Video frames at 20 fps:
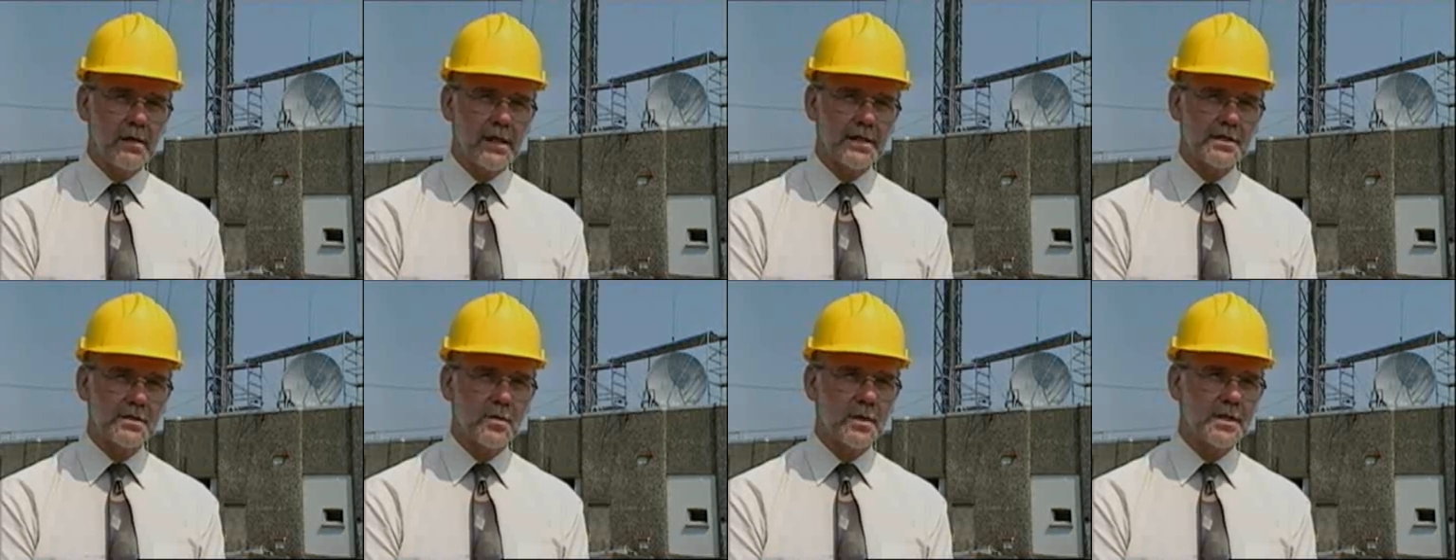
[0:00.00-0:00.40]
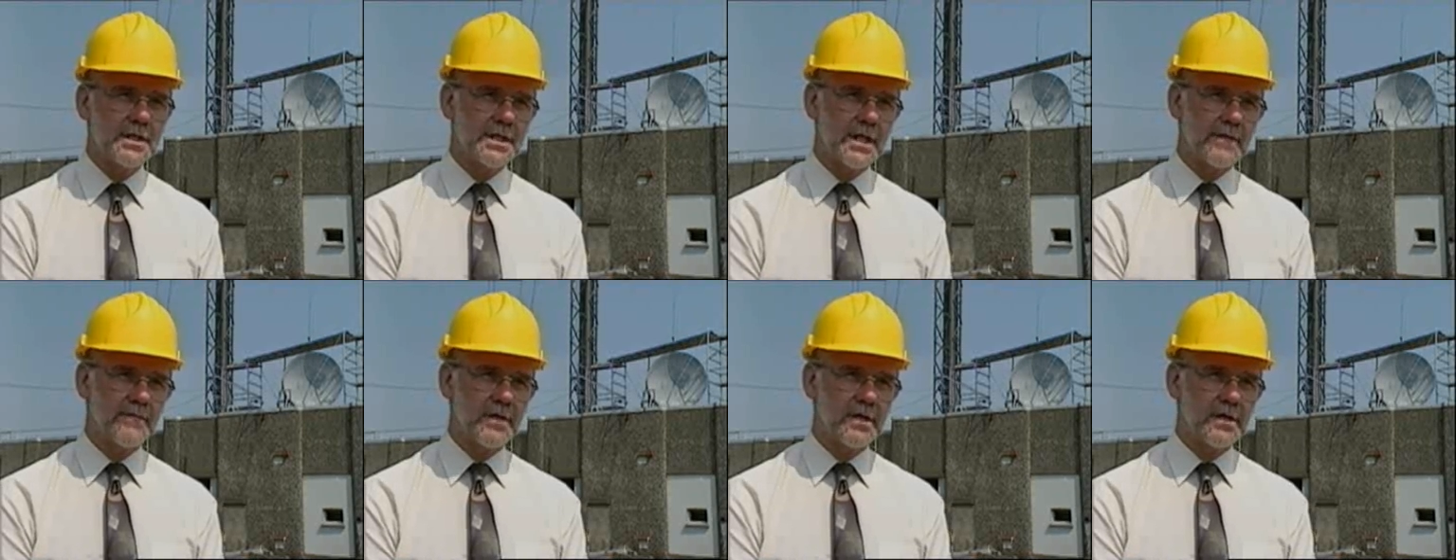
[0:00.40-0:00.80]
It's
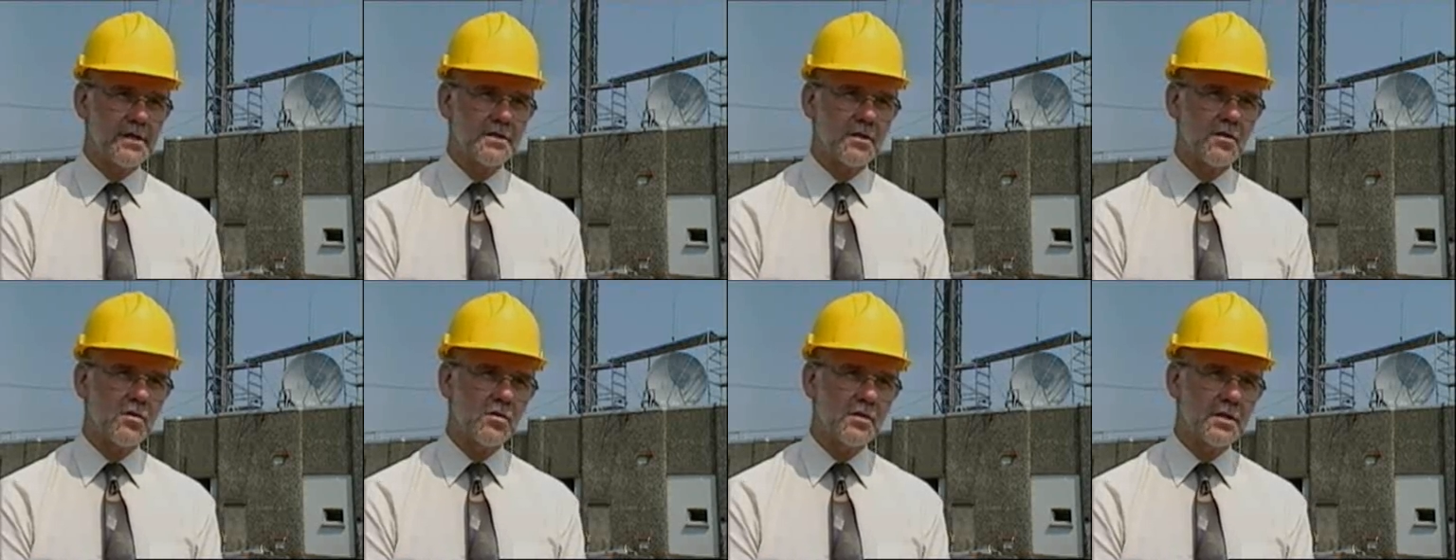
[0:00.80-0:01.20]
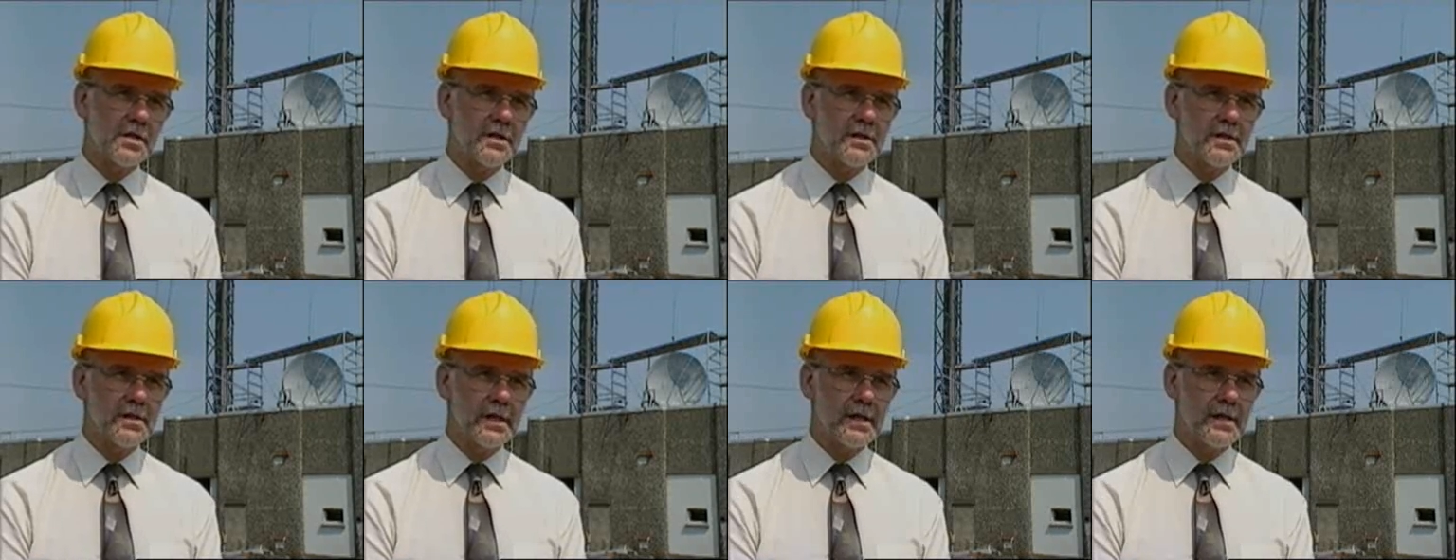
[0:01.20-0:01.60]
27 years old
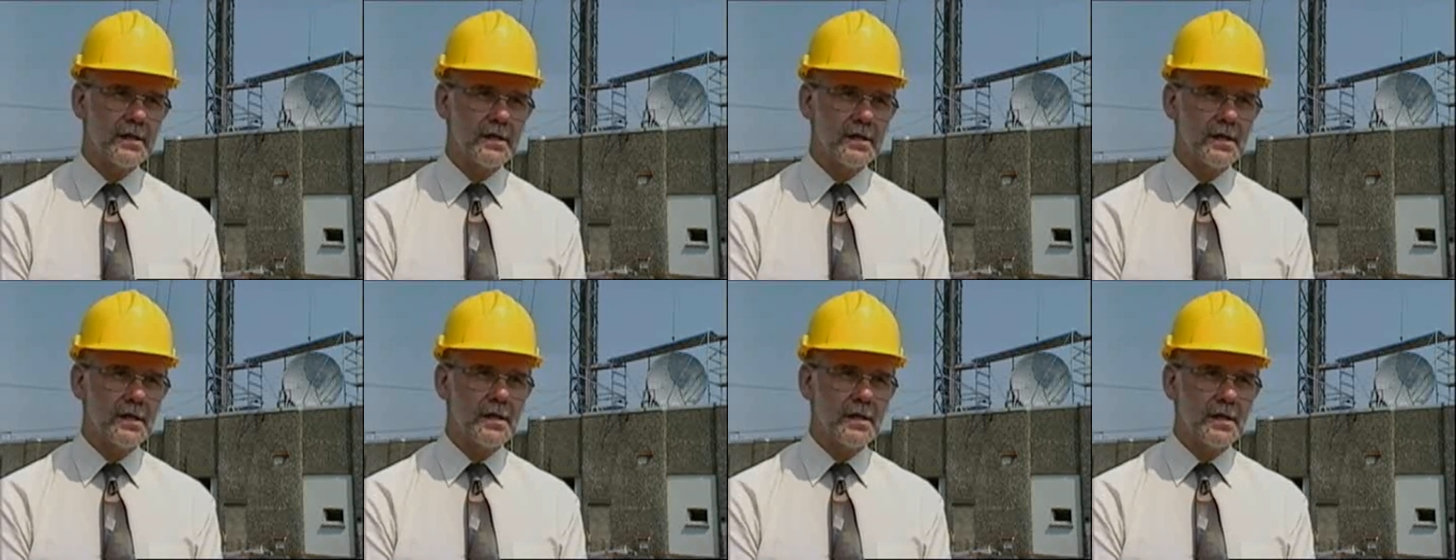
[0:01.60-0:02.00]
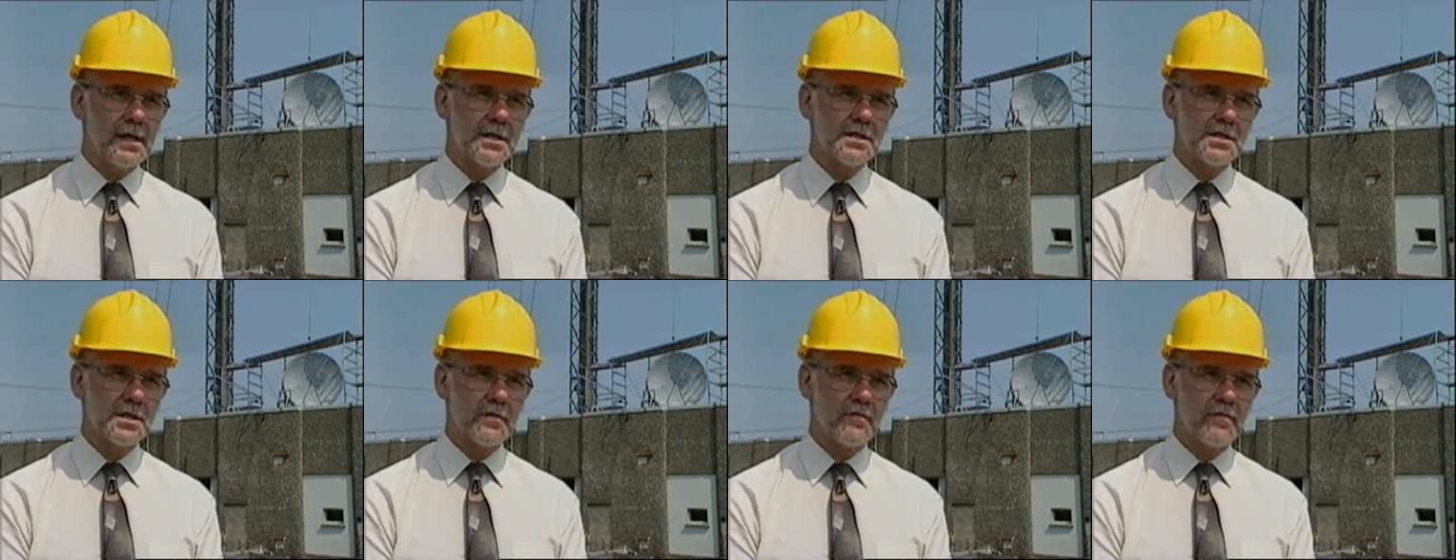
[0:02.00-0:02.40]
and uh,
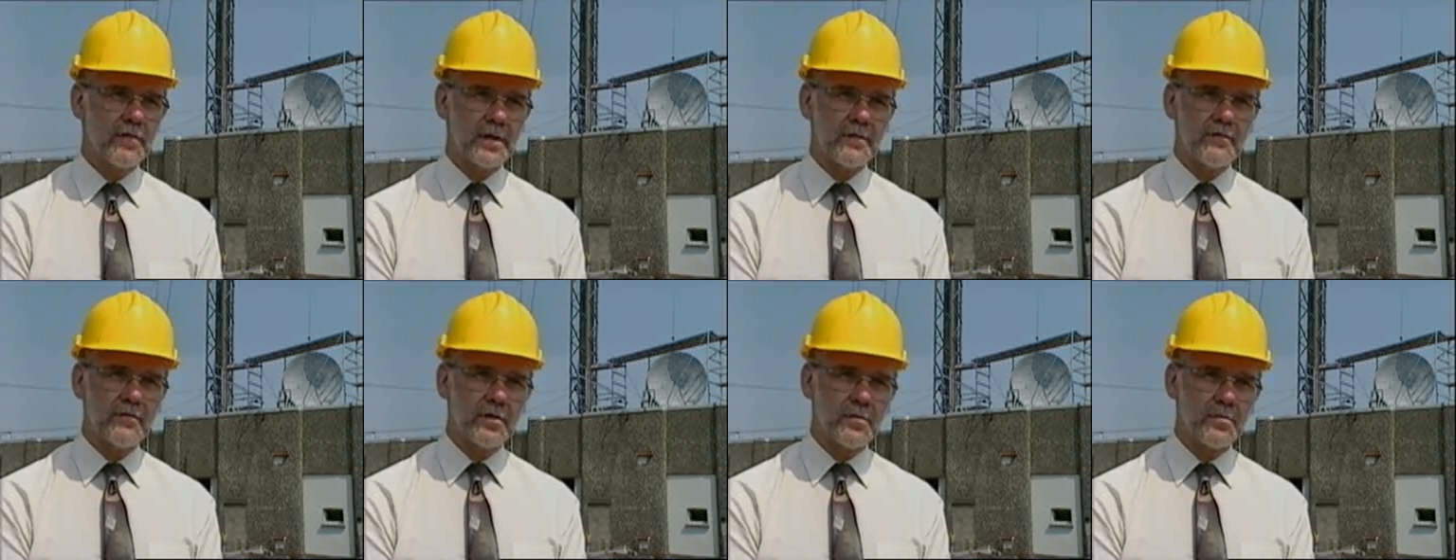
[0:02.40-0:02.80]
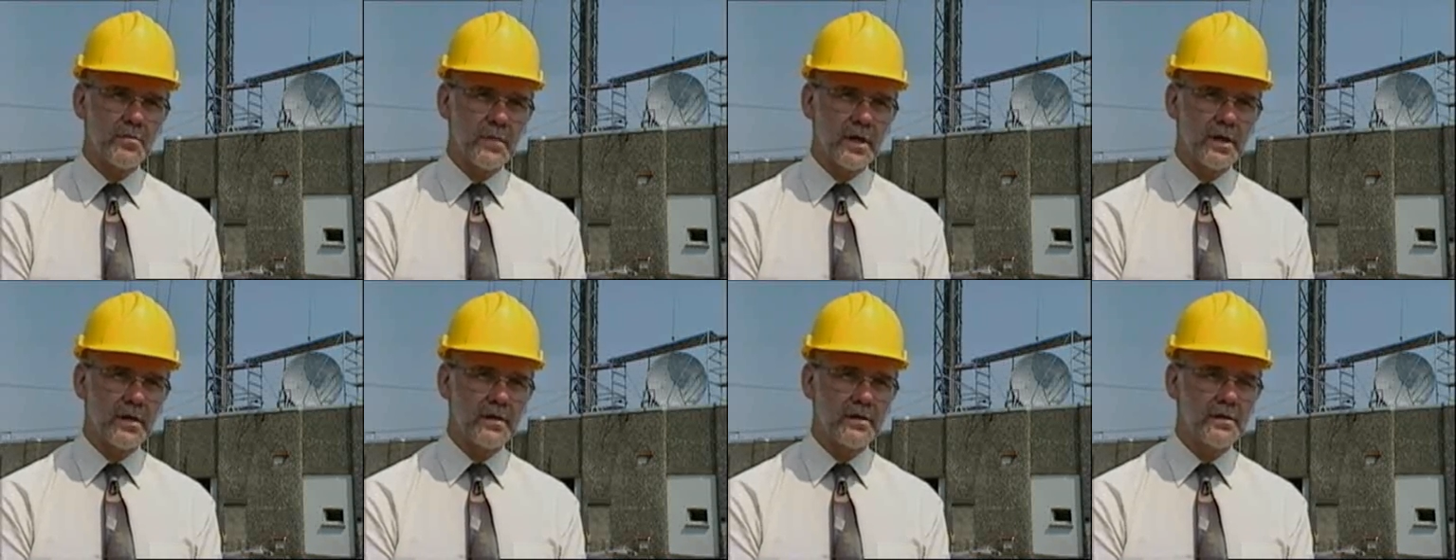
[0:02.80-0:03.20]
it's suffering
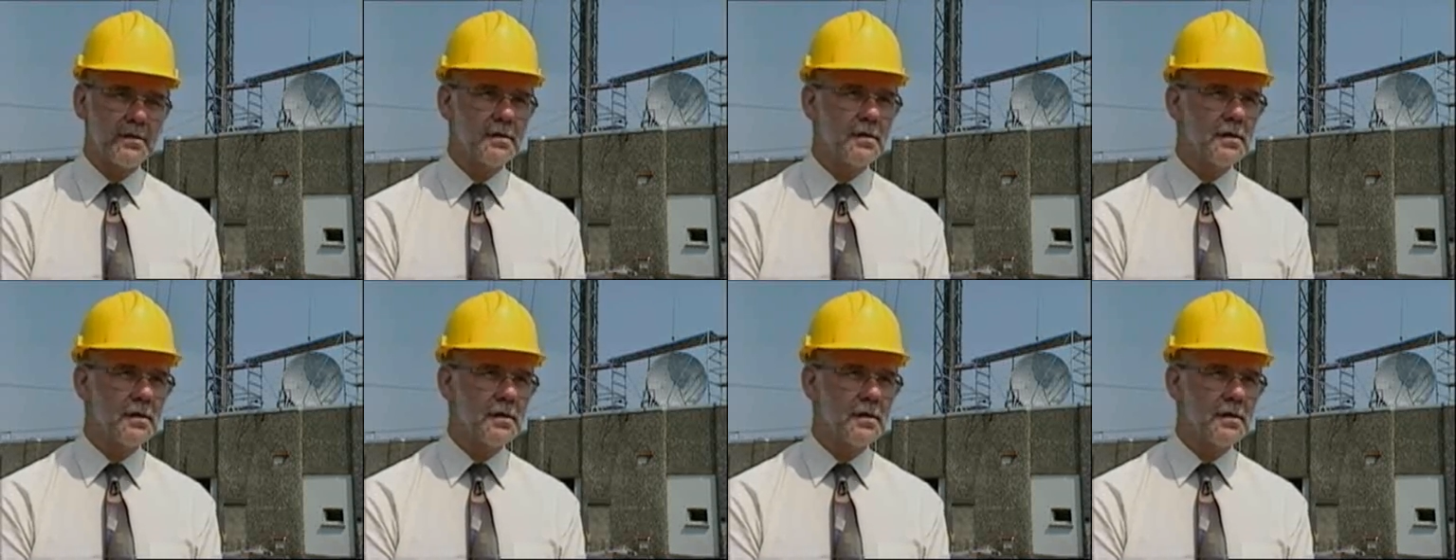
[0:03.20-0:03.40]
from uh,